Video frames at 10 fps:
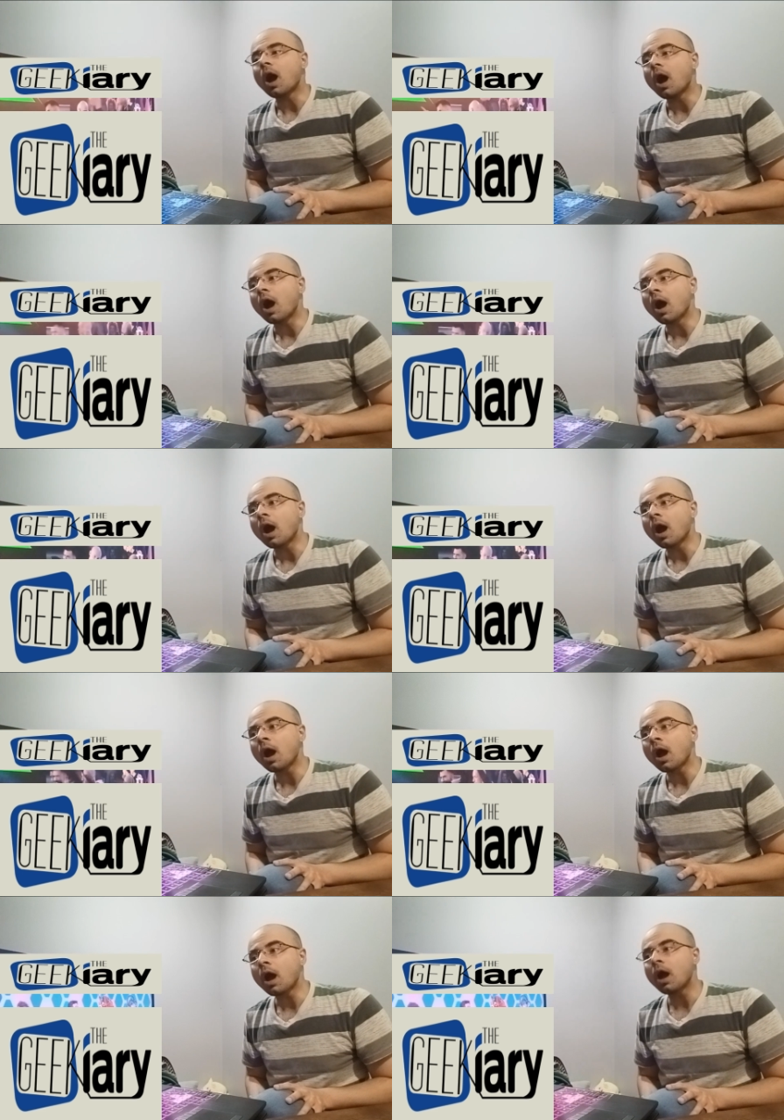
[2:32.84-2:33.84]

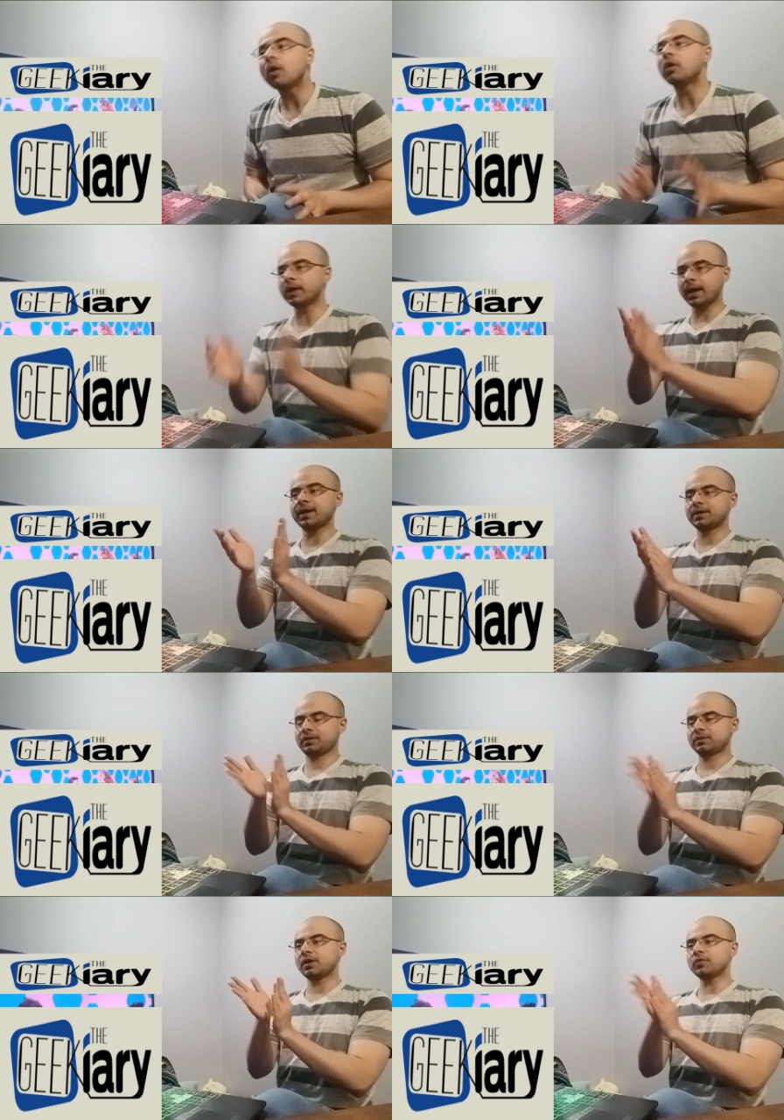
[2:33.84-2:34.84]
Oh, okay.
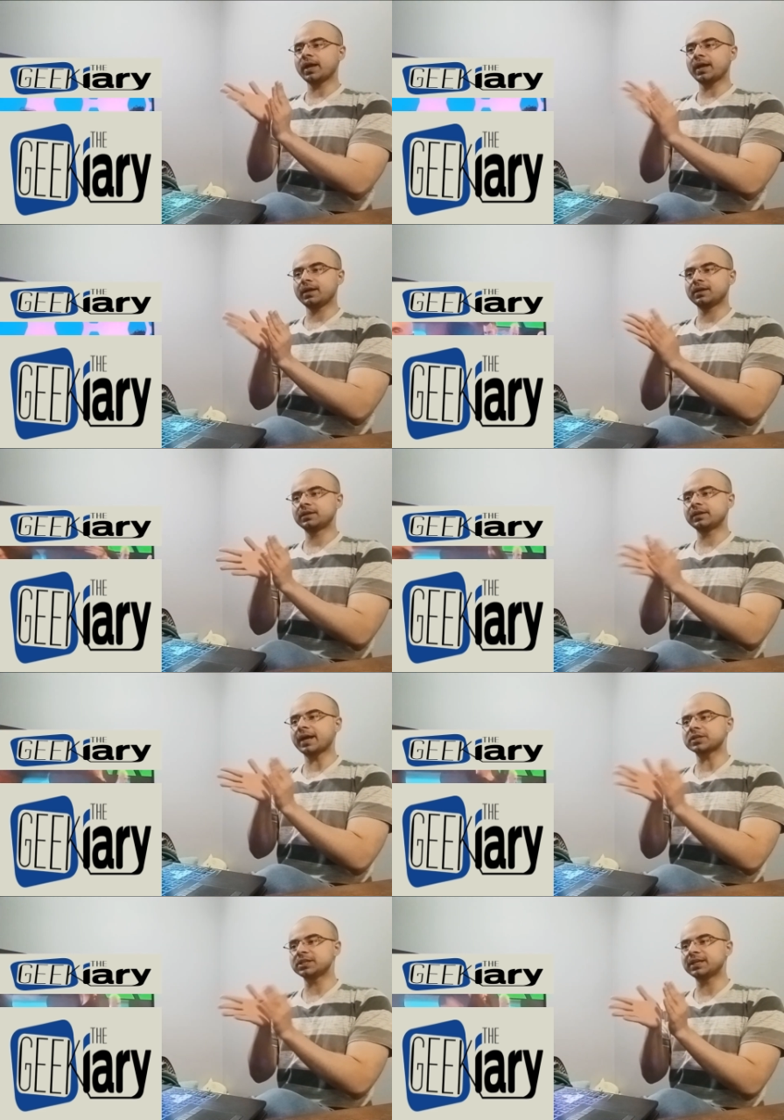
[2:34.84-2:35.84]
Okay, they're
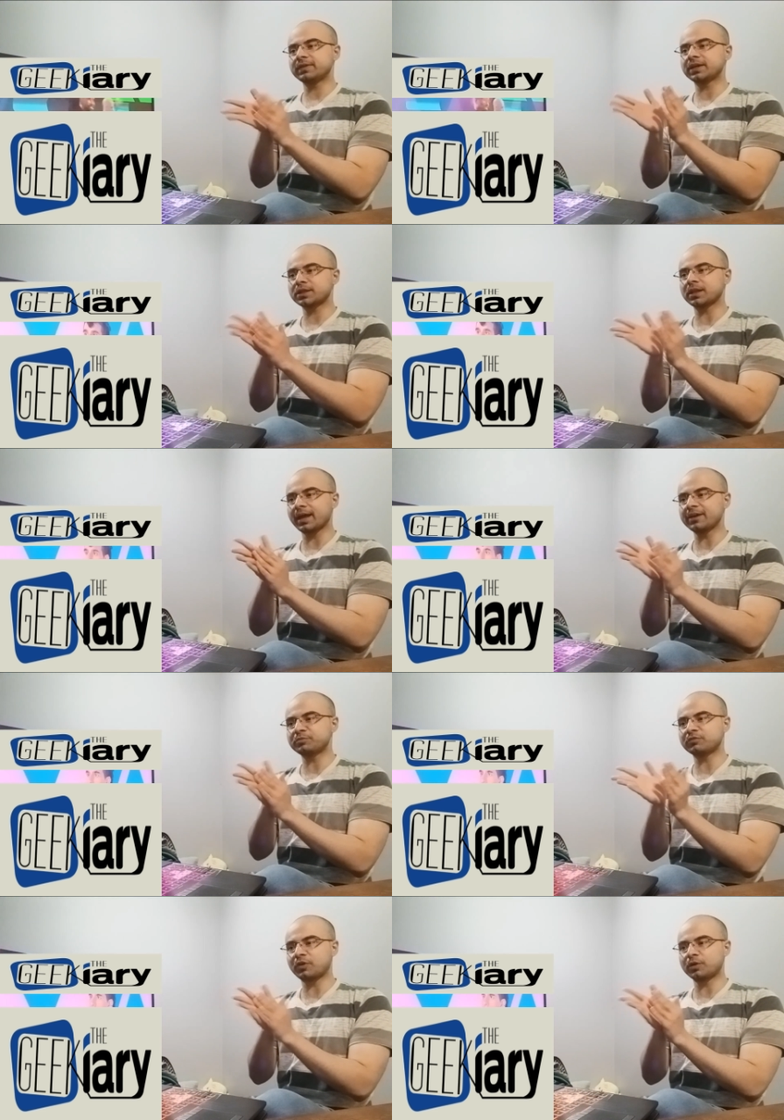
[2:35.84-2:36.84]
actually giving us a live
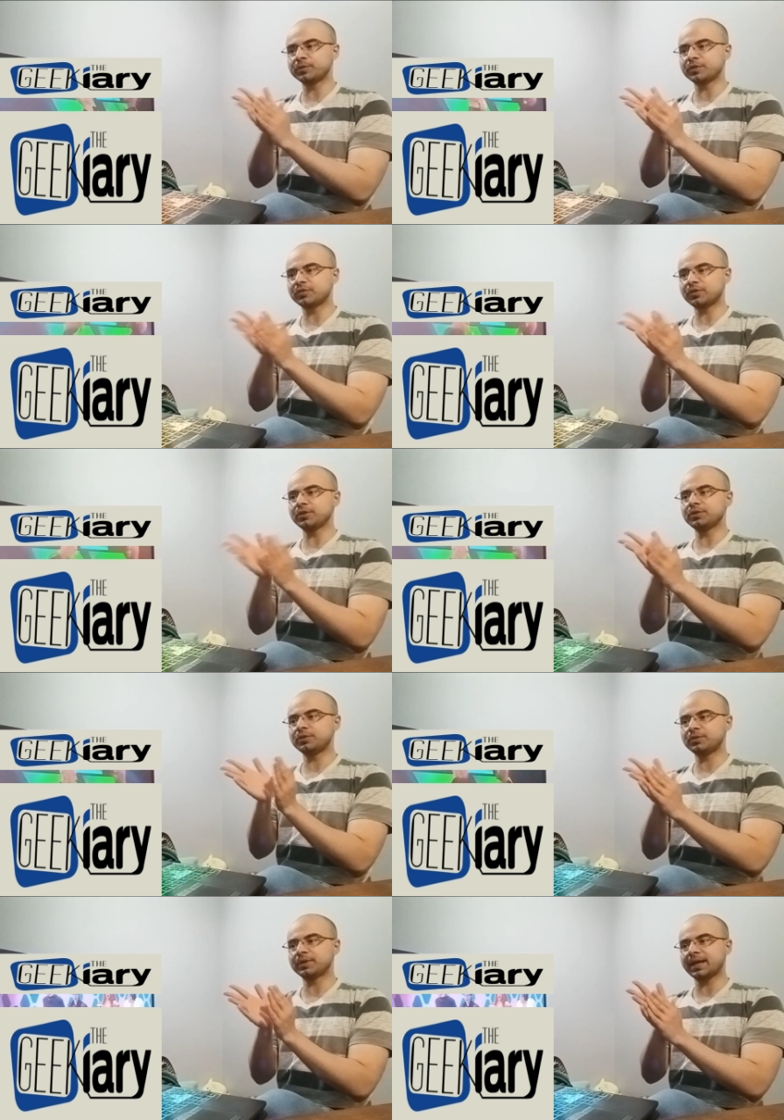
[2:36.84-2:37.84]
performance too.
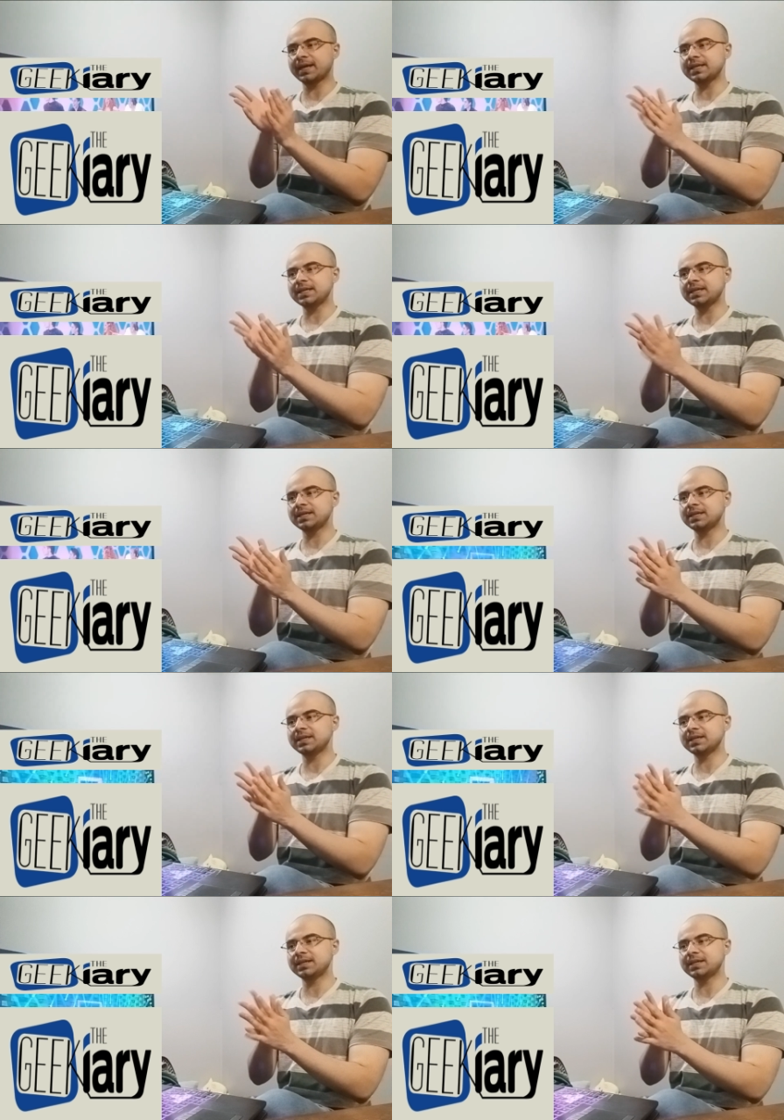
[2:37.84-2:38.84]

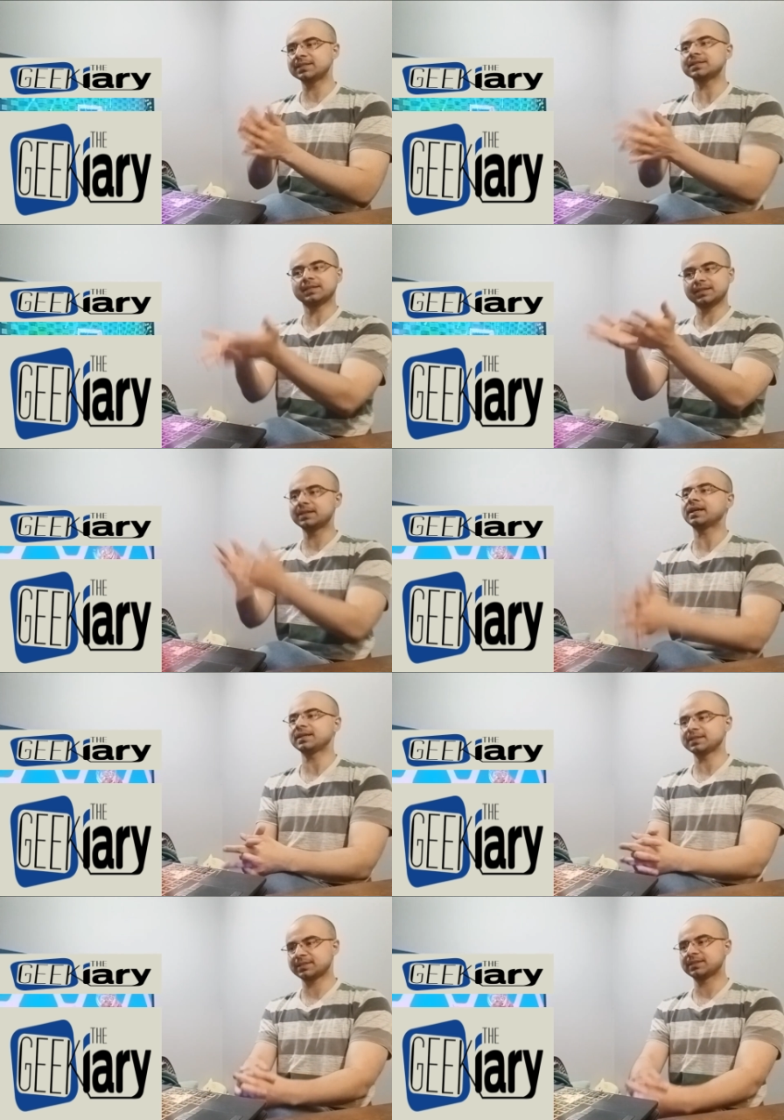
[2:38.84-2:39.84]
Nice. Nice.